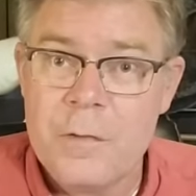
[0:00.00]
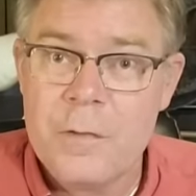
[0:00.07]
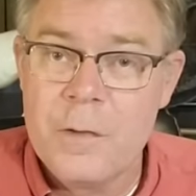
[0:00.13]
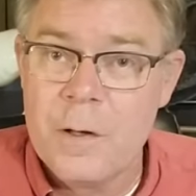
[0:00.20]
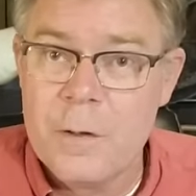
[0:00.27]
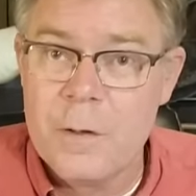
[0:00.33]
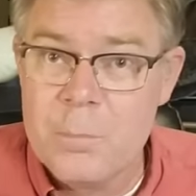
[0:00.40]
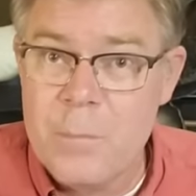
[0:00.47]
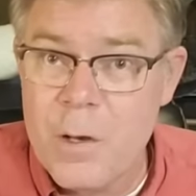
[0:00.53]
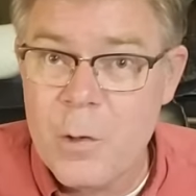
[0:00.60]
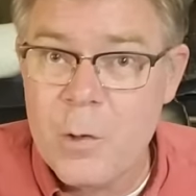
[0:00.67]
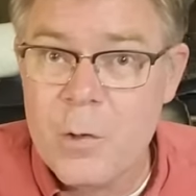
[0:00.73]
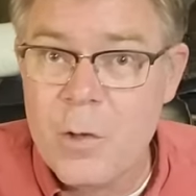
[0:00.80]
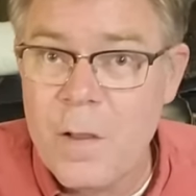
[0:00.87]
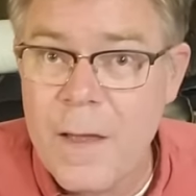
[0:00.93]
Their
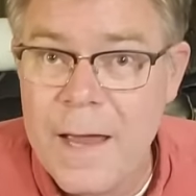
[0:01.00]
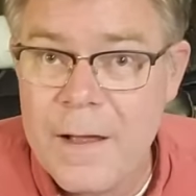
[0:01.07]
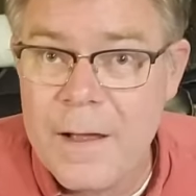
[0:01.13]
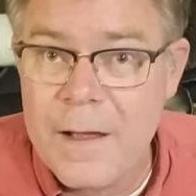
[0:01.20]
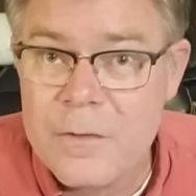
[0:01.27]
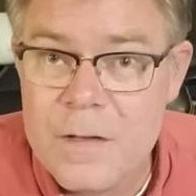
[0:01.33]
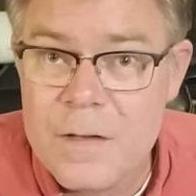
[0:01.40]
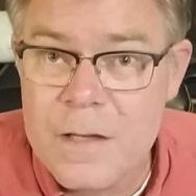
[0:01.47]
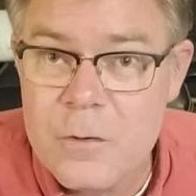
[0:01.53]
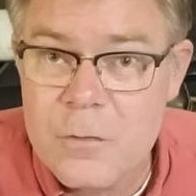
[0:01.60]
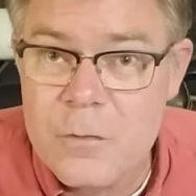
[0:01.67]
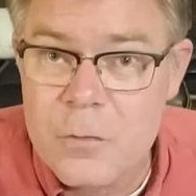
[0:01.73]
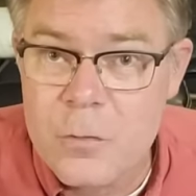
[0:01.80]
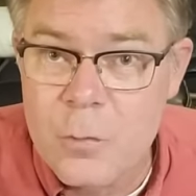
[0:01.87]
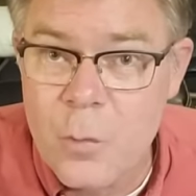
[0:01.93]
middle class
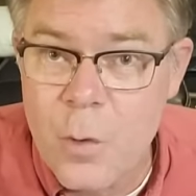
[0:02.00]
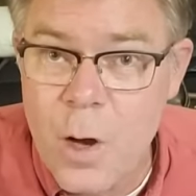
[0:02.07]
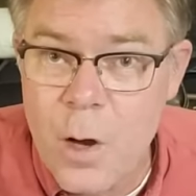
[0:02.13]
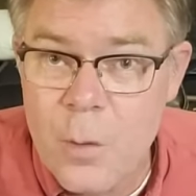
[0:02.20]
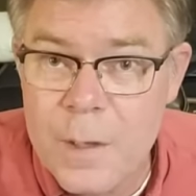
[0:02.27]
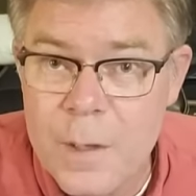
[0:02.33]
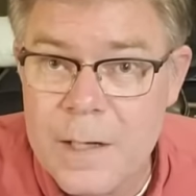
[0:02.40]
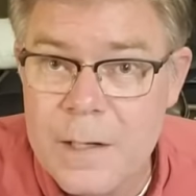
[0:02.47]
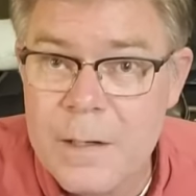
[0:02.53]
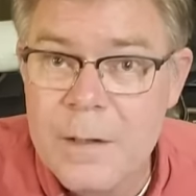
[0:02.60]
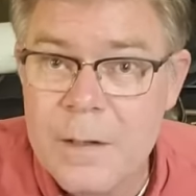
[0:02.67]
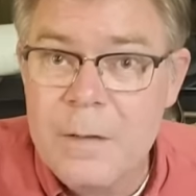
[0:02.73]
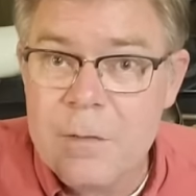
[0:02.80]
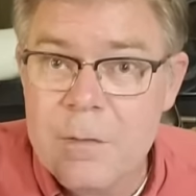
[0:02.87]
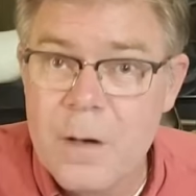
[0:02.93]
is growing,
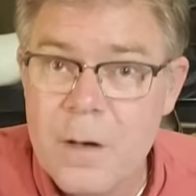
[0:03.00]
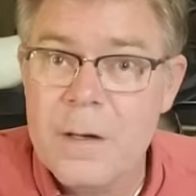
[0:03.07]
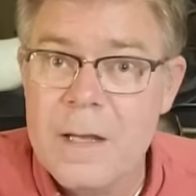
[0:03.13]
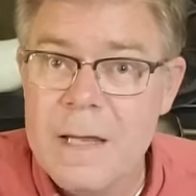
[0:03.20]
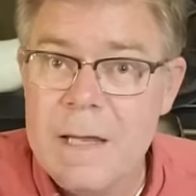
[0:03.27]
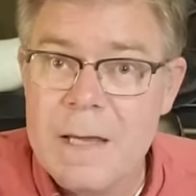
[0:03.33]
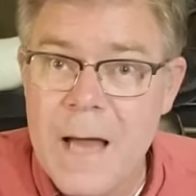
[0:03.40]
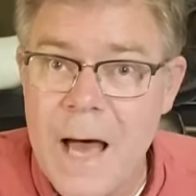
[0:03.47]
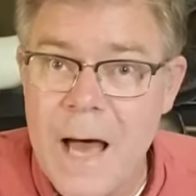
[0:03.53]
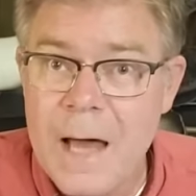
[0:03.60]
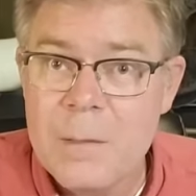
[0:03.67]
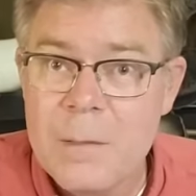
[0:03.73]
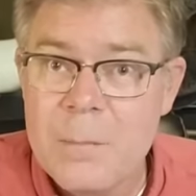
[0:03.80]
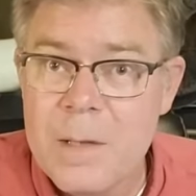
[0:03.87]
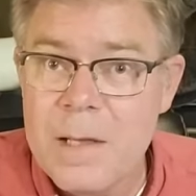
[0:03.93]
their
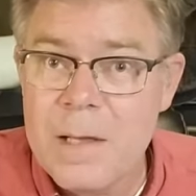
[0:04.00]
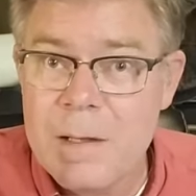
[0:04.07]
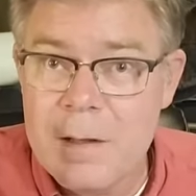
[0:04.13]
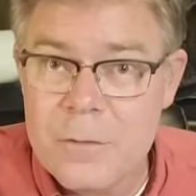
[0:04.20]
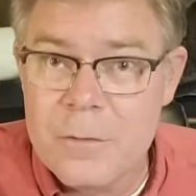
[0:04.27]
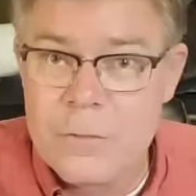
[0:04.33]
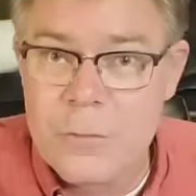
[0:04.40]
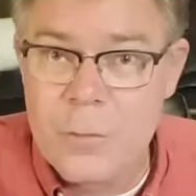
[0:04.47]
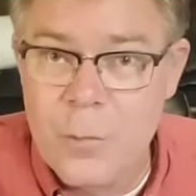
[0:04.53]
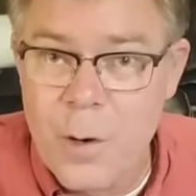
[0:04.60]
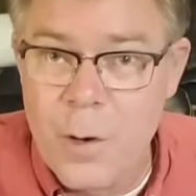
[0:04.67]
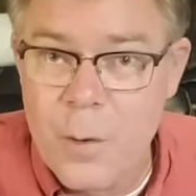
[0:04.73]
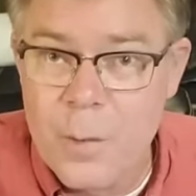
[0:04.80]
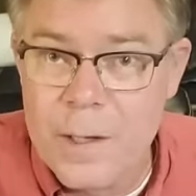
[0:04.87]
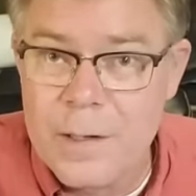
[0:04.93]
economy is
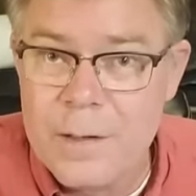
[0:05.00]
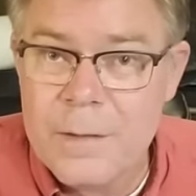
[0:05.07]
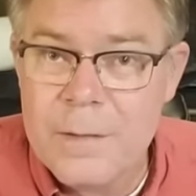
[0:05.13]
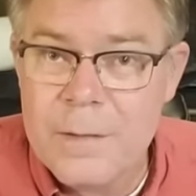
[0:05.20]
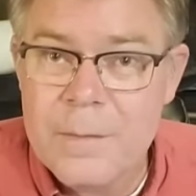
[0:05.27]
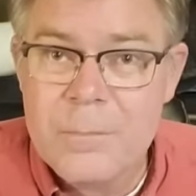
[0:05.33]
growing.